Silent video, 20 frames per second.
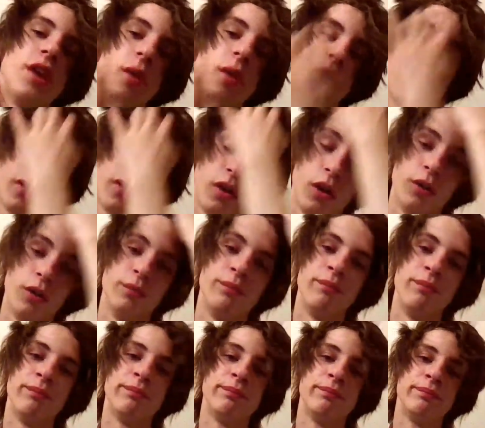uh, what's called?
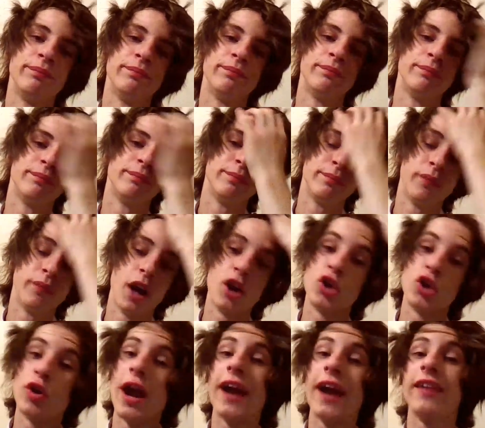
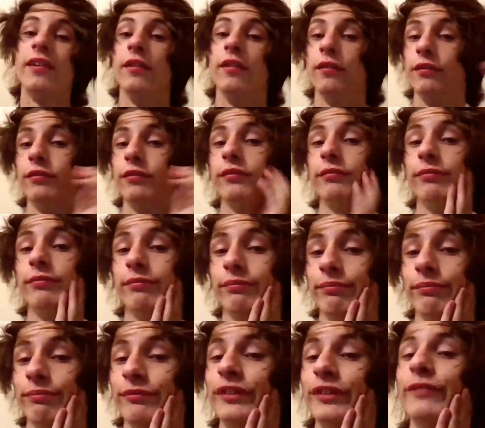Attractive.
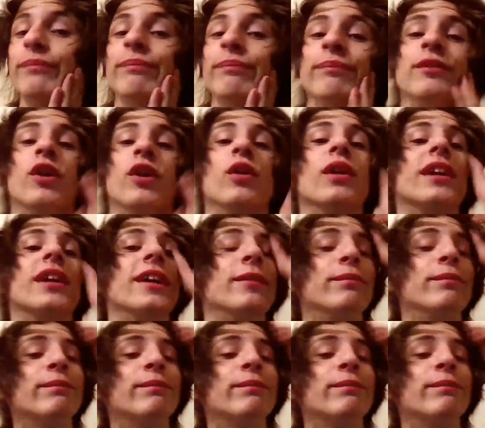Mm, totally.